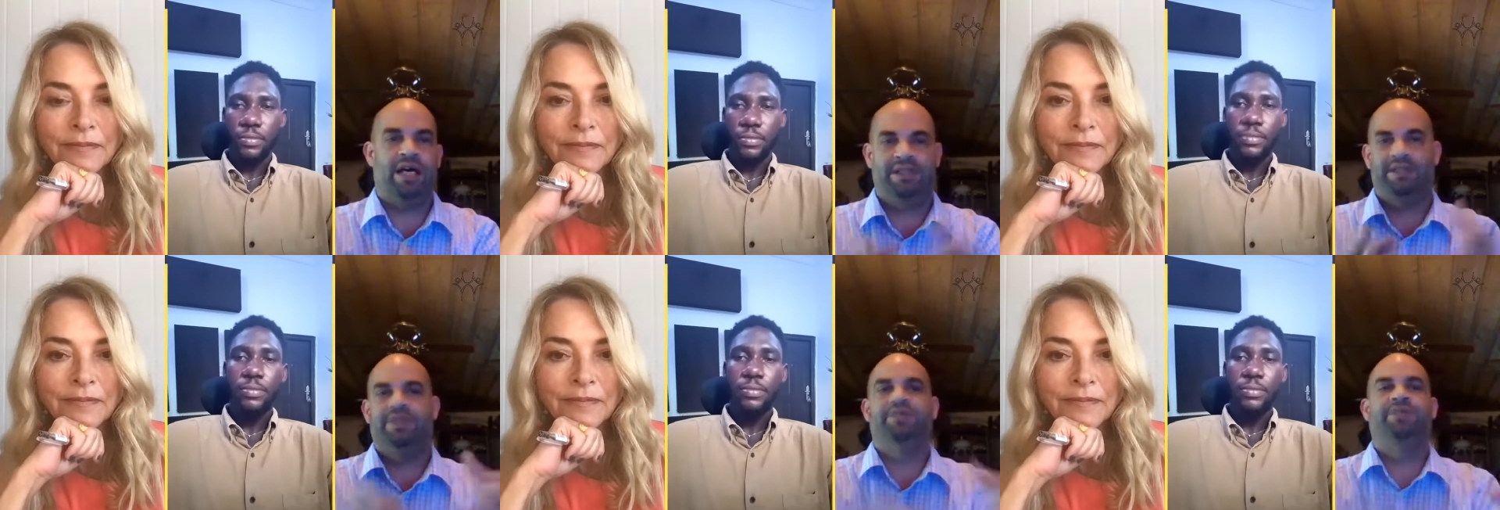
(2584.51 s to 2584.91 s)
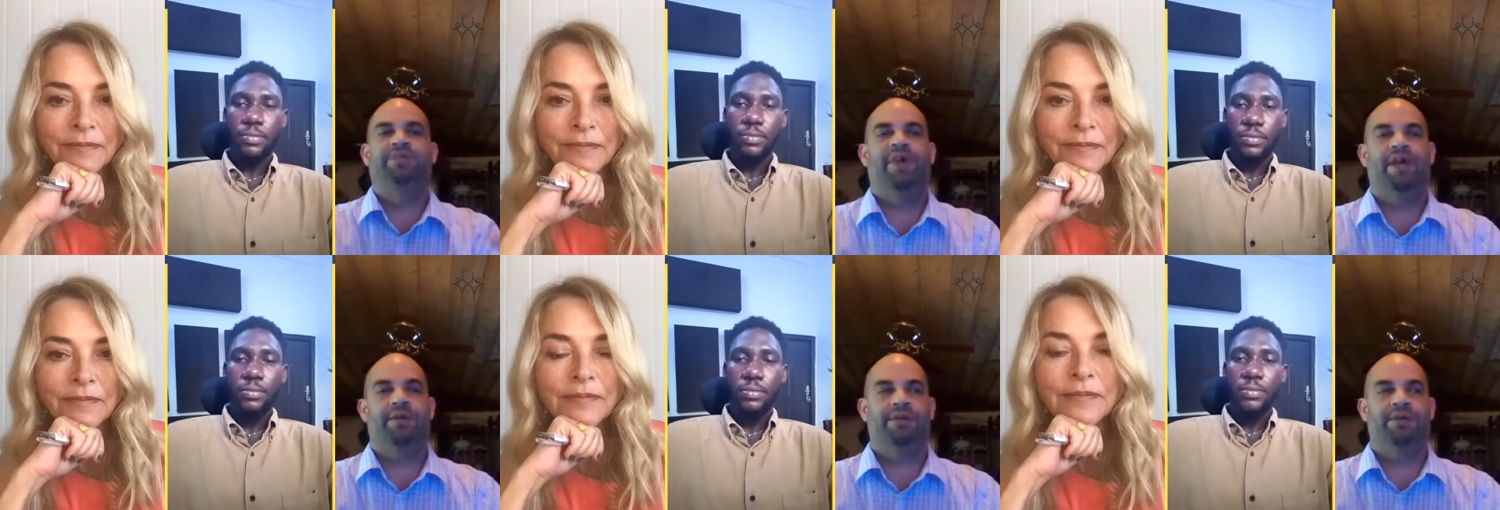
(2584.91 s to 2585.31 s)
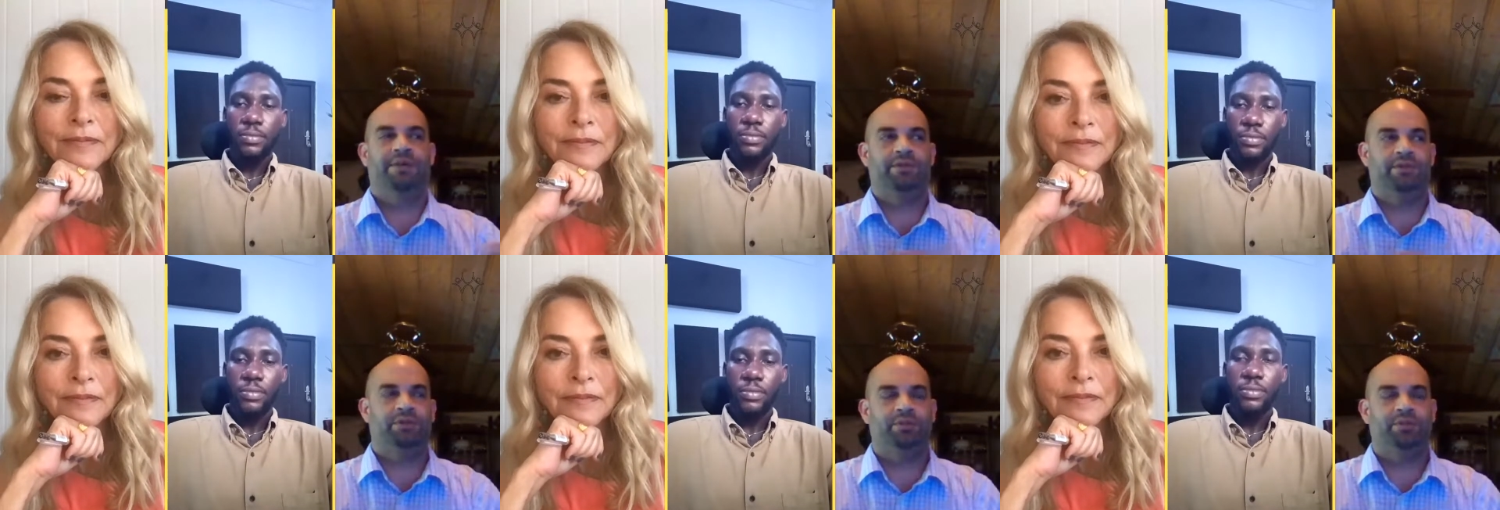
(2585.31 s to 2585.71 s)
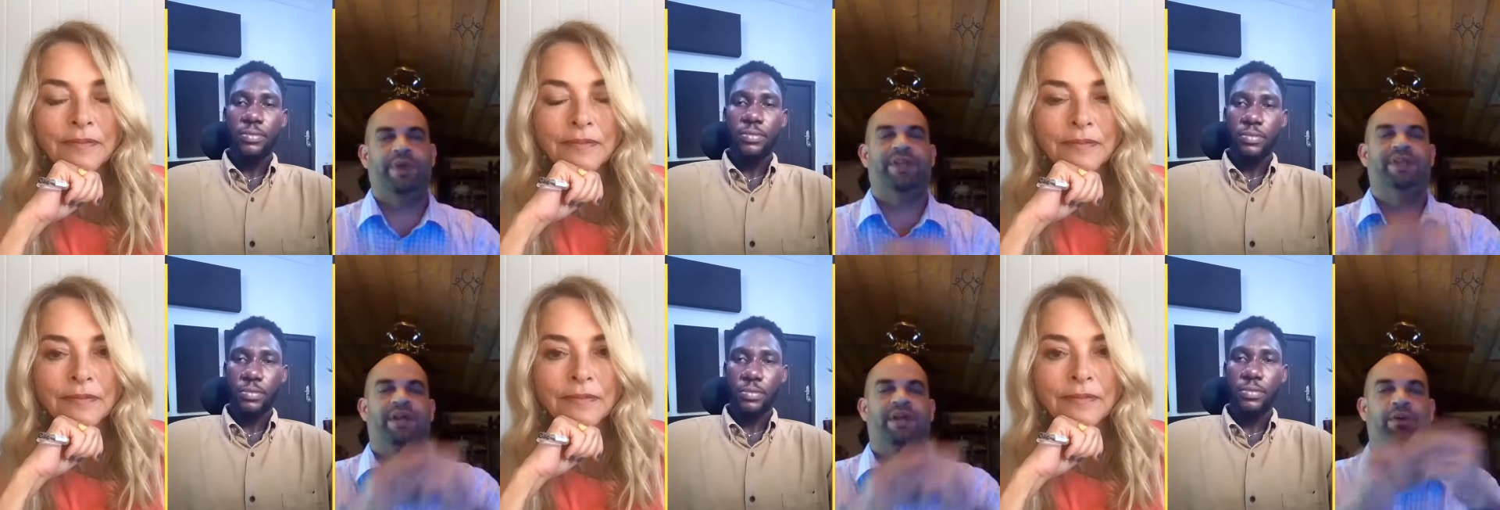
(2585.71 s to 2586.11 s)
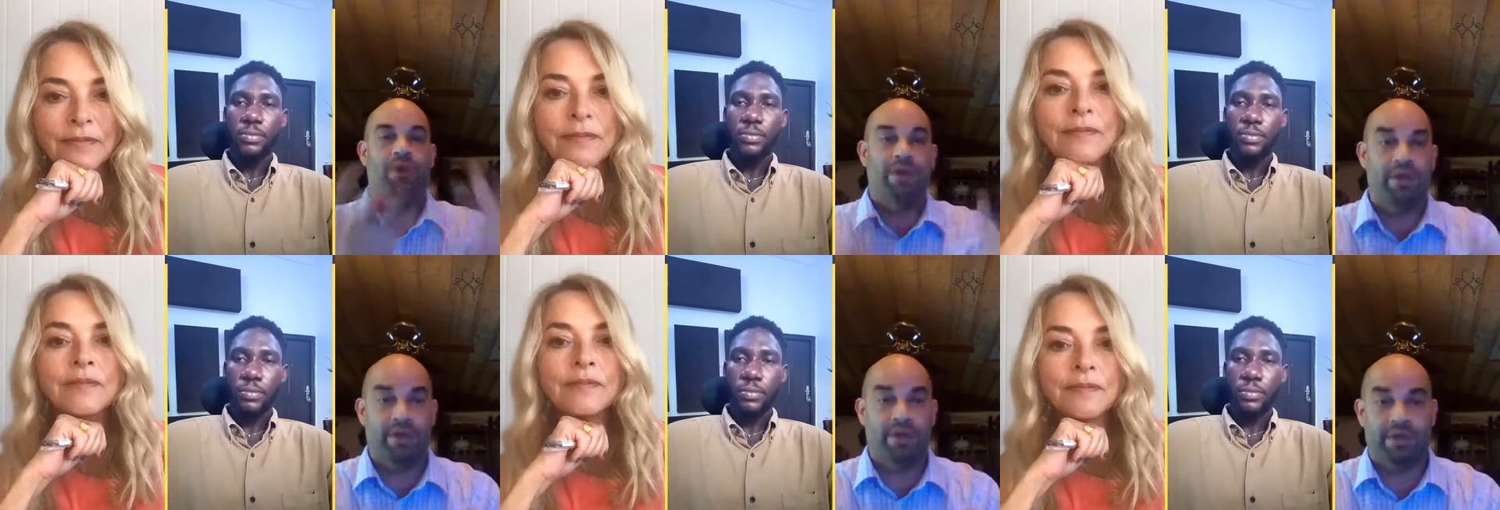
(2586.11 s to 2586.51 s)
Speaker 1: It's in favor to spread the
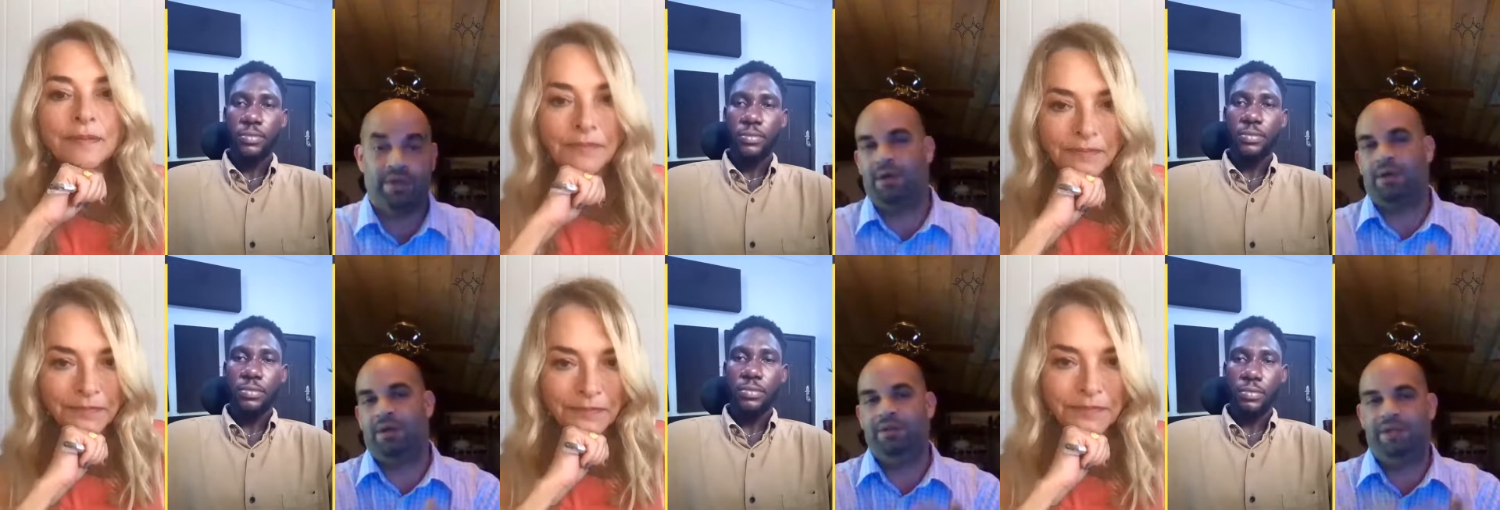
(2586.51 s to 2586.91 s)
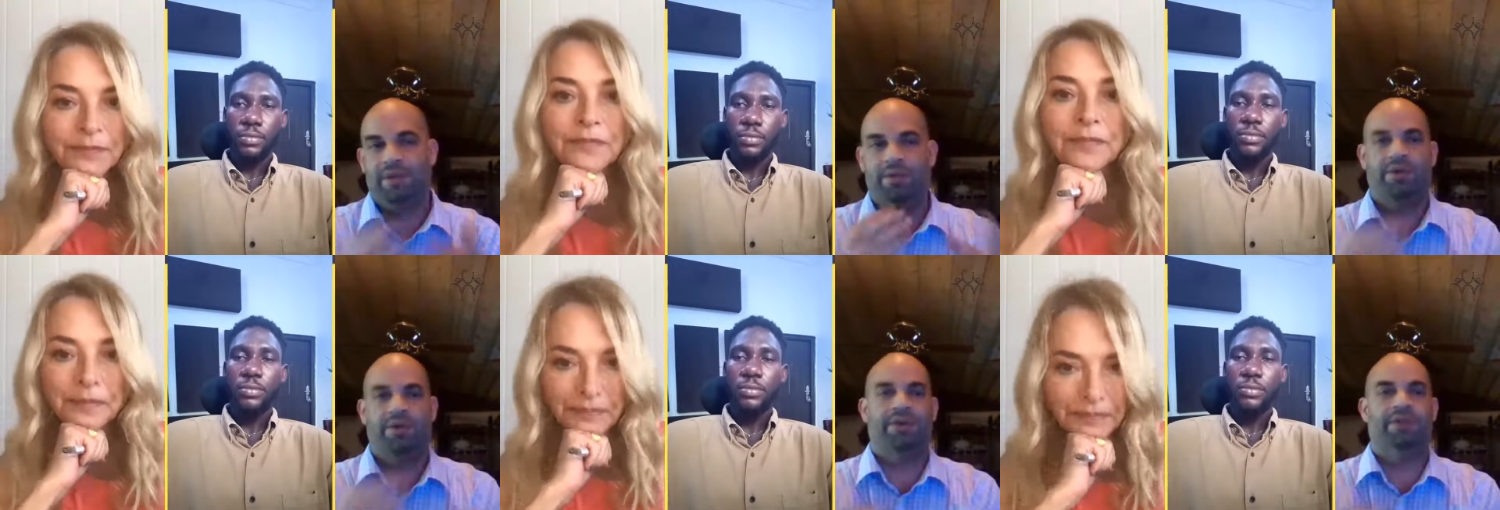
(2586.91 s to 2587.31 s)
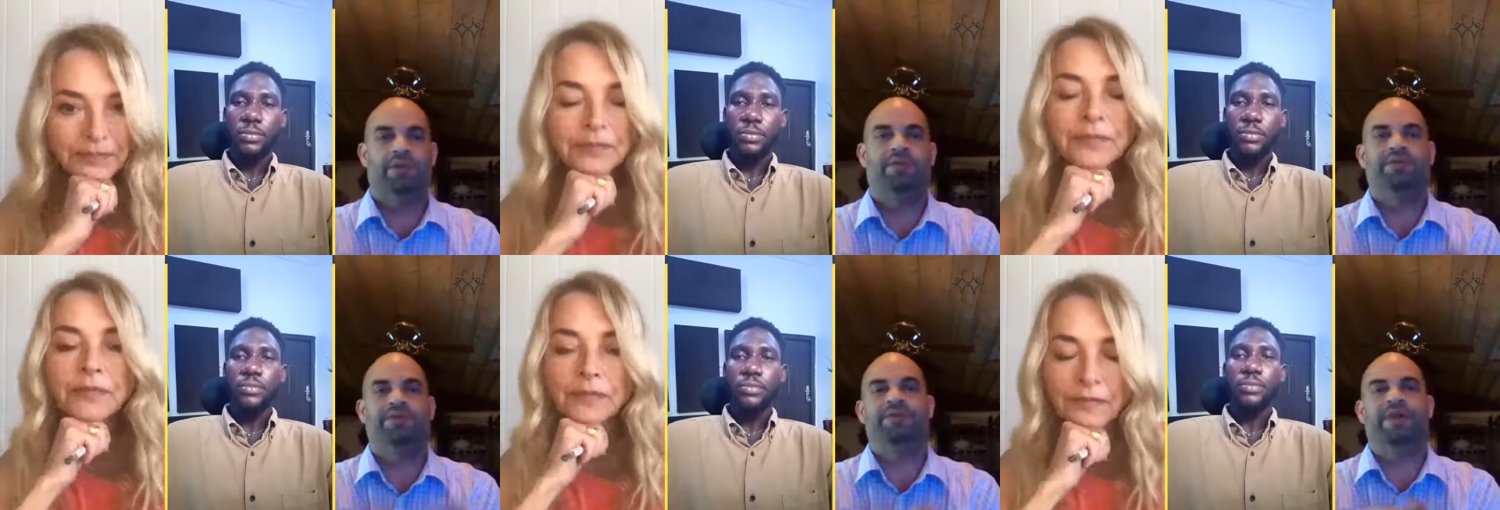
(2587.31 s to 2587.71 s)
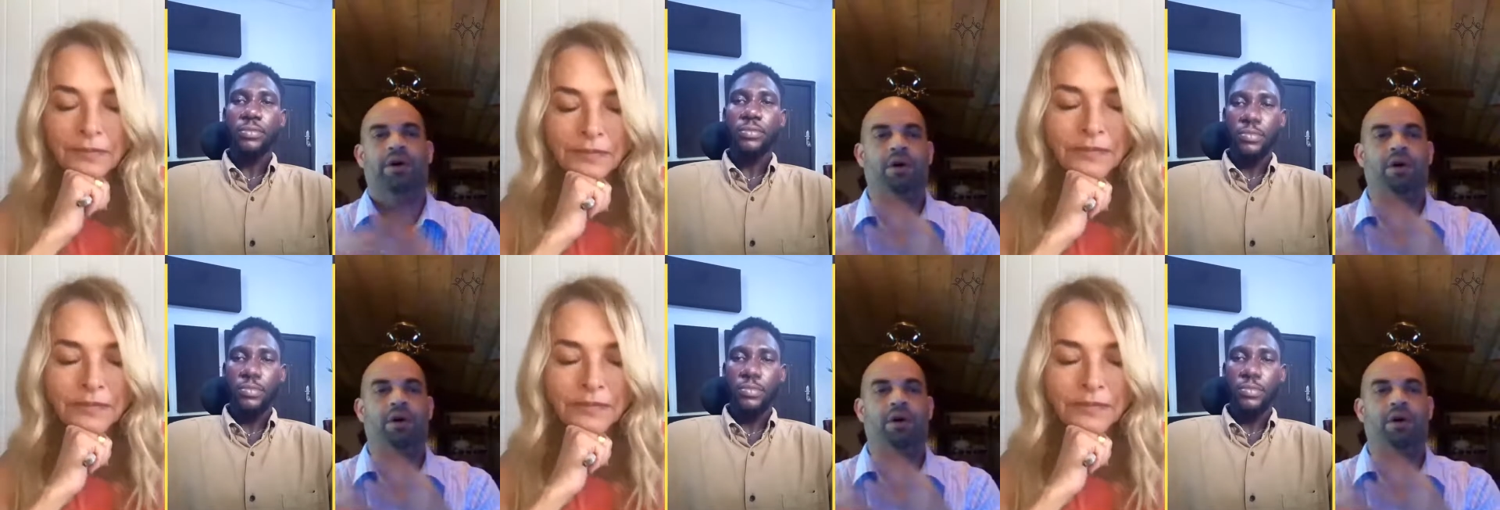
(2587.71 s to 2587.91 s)
word, the word of the mm-hmm.